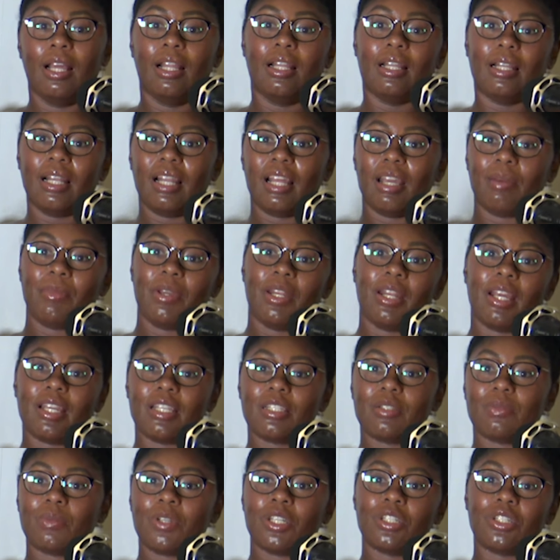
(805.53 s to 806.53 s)
limit
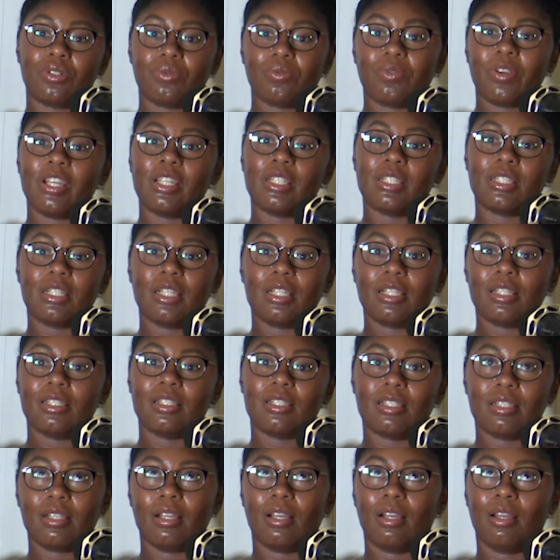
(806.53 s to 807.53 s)
as much
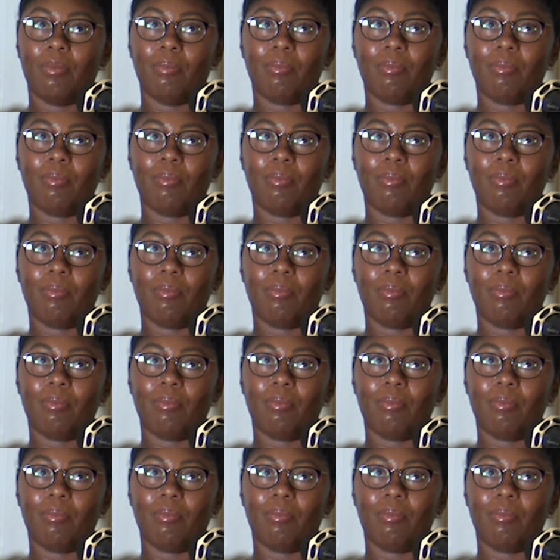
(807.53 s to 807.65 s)
racist